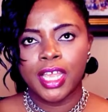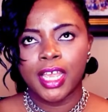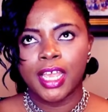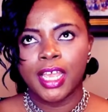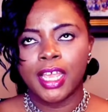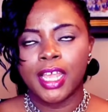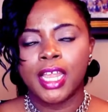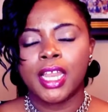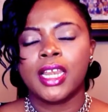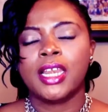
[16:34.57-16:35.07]

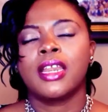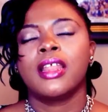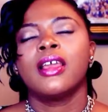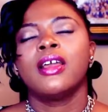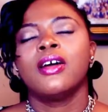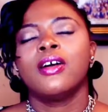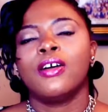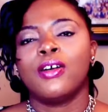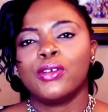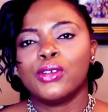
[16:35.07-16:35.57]
and
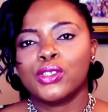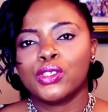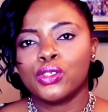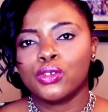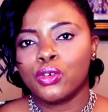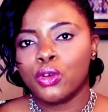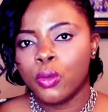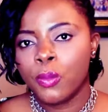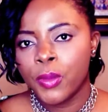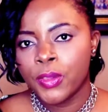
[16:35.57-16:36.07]

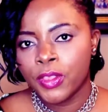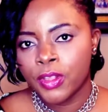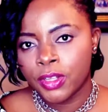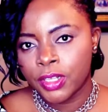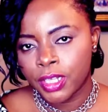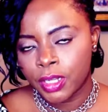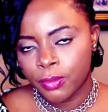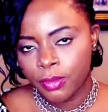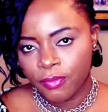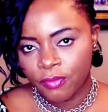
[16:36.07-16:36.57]
also
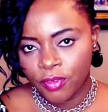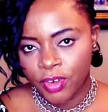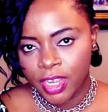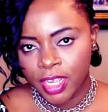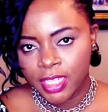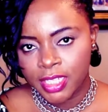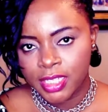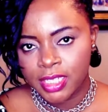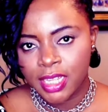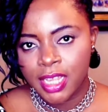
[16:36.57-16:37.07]
Opinionated with
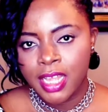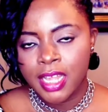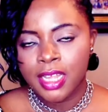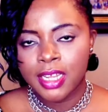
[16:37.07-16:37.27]
Friends.